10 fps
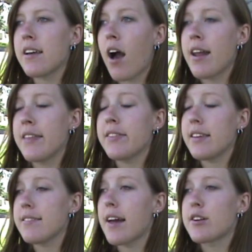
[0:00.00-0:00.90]
God in
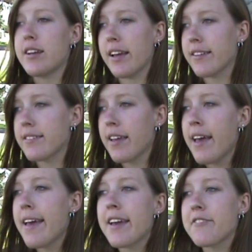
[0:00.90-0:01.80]
these latter days.
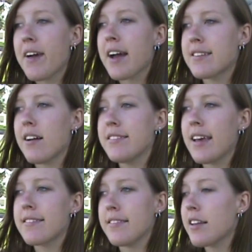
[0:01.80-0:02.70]
In fact,
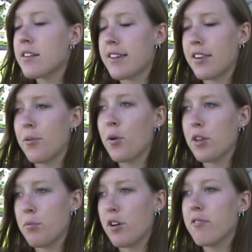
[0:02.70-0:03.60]
LDS leaders like to quote
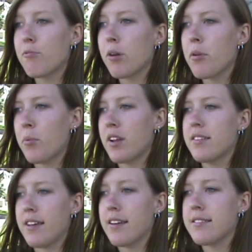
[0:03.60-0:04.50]
the Book of Mormon when it
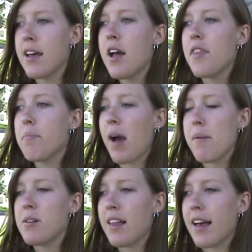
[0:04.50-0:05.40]
says, "The
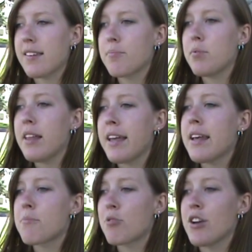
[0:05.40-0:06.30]
Bible lacks plain
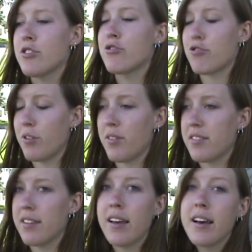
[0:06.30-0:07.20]
and precious
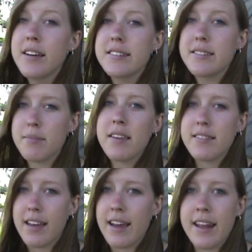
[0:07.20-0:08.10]
truths." Smith
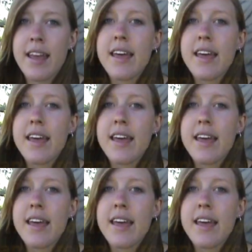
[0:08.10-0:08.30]
said,